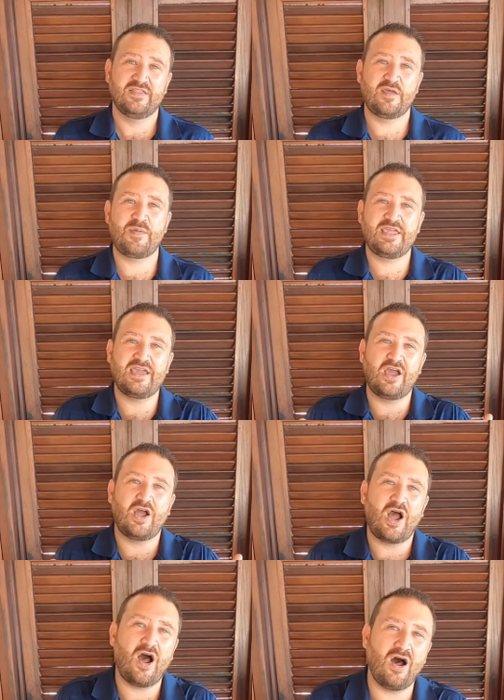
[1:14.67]
They make
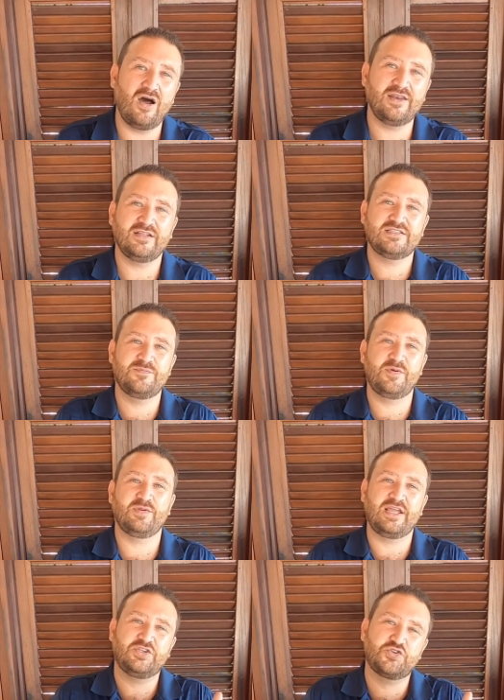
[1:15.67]
it harder to
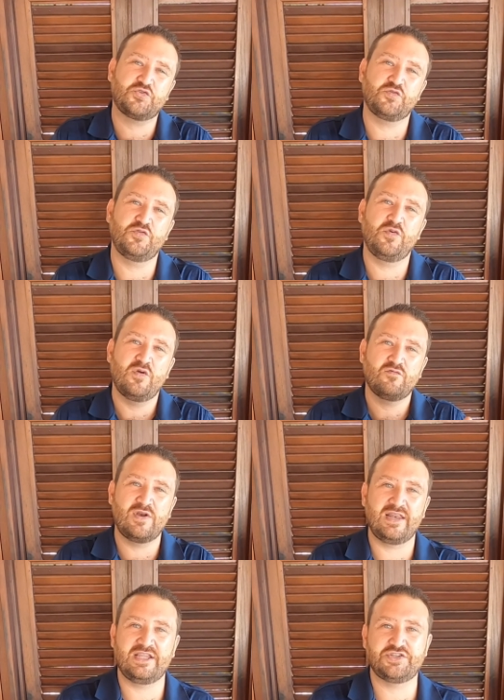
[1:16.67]
build a true
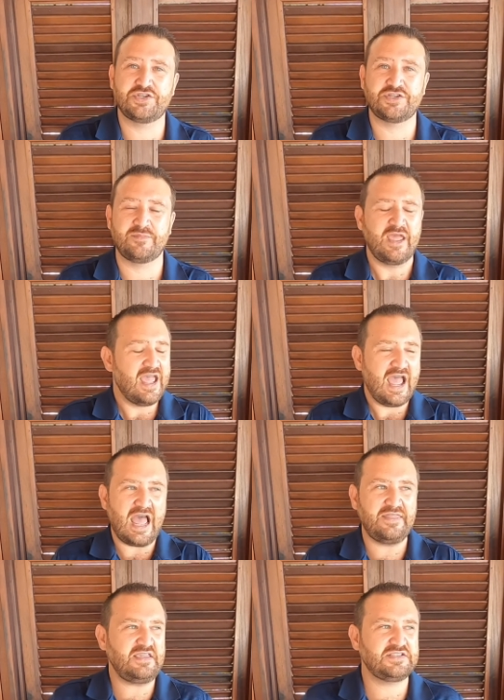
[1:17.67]
relationship.
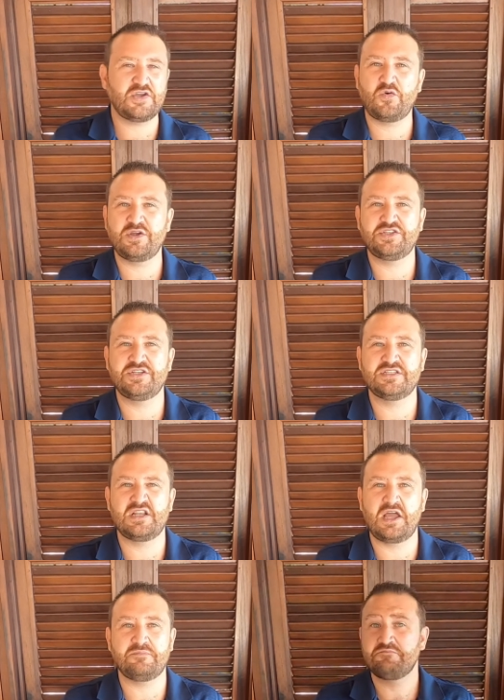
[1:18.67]
And these are questions
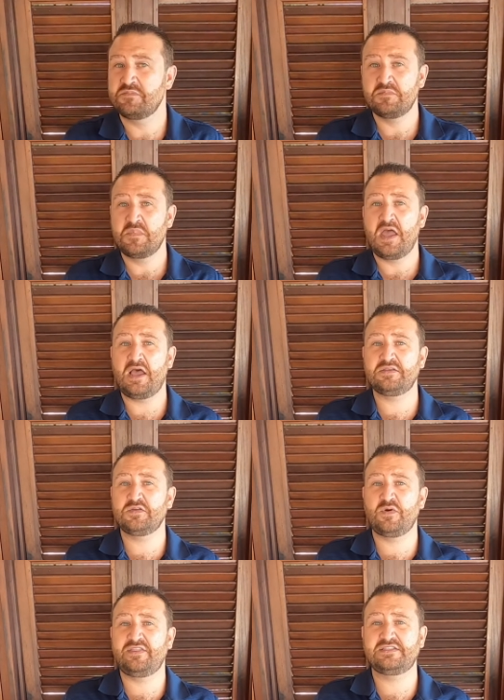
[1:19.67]
like, how's
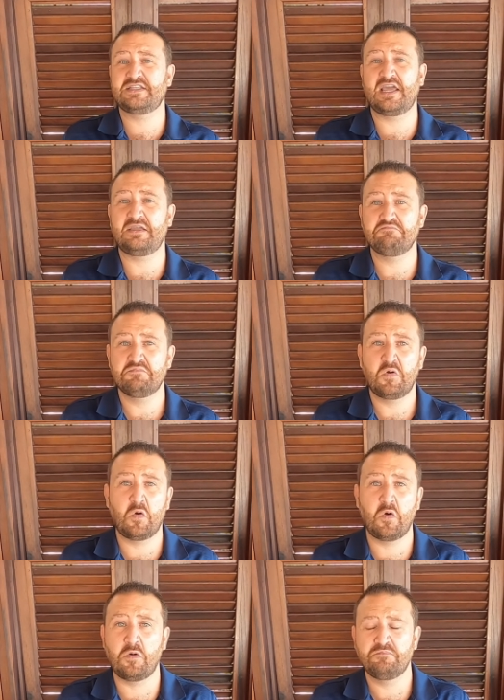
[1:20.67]
the weather today?
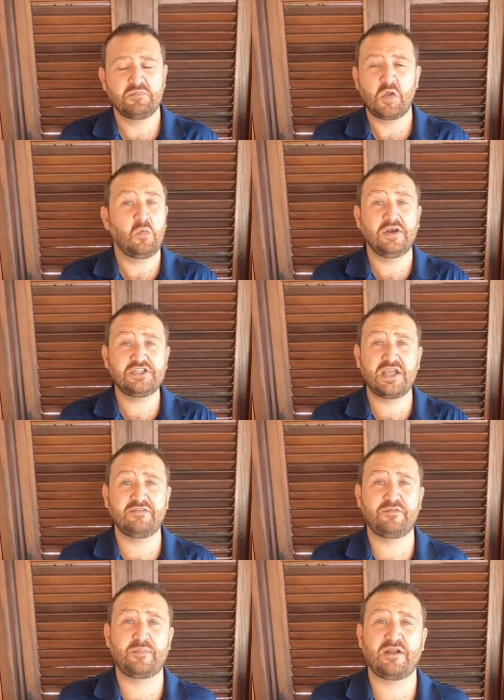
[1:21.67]
Or what did you
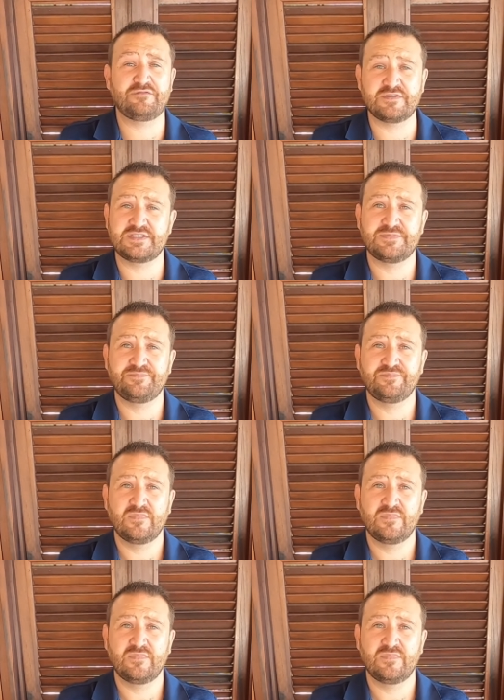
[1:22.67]
have for breakfast?